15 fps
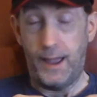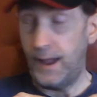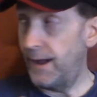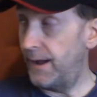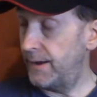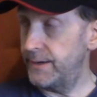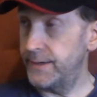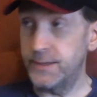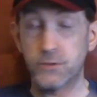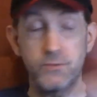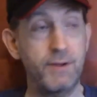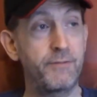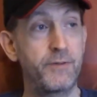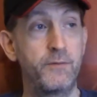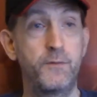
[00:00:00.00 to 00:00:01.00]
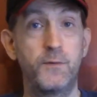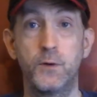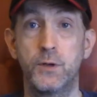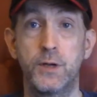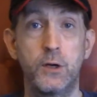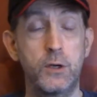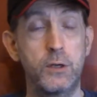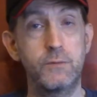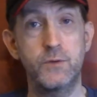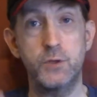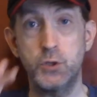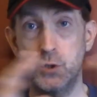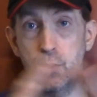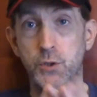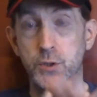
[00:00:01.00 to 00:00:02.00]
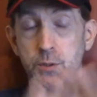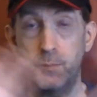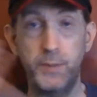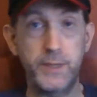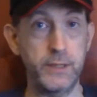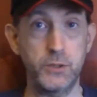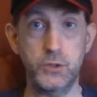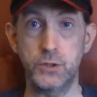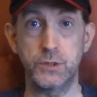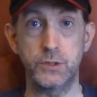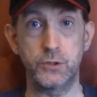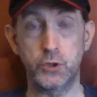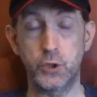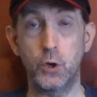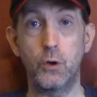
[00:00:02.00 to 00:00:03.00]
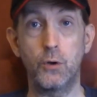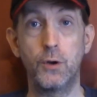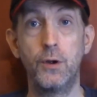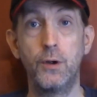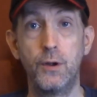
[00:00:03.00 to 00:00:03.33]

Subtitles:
and you're having fun, and all of a sudden the picture's gone,